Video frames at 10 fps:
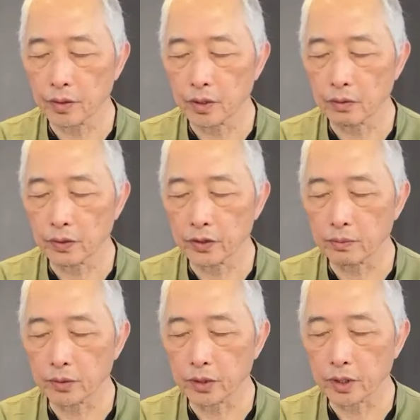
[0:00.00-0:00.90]
When you
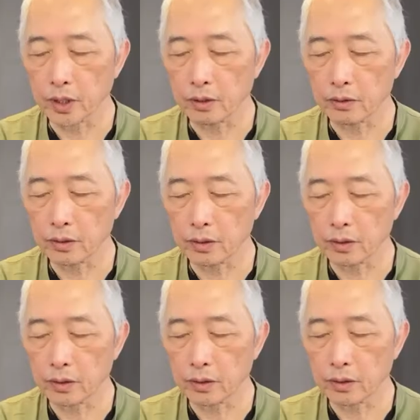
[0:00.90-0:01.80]
breathe out,
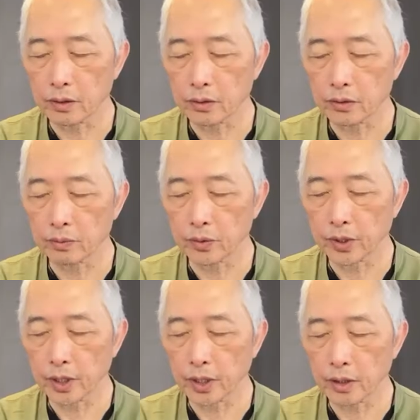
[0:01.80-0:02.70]
you're
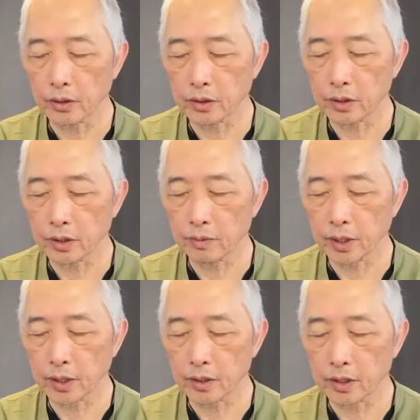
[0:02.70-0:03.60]
bringing in your stomach
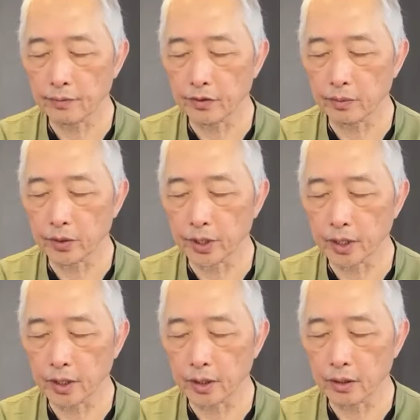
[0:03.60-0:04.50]
as if you're
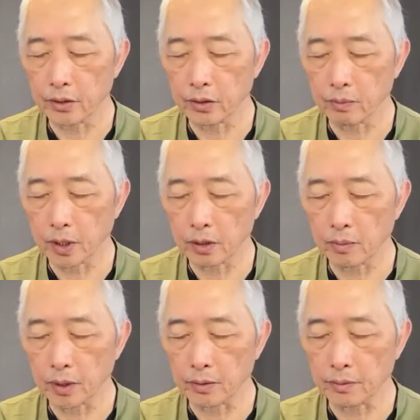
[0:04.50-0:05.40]
bringing in your belly
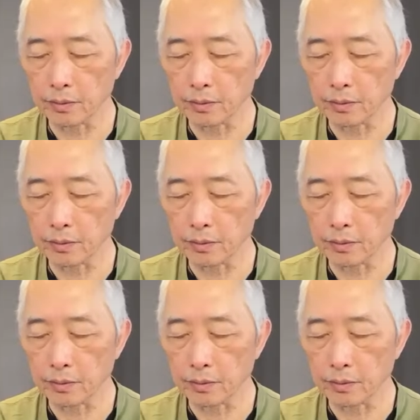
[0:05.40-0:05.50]
button.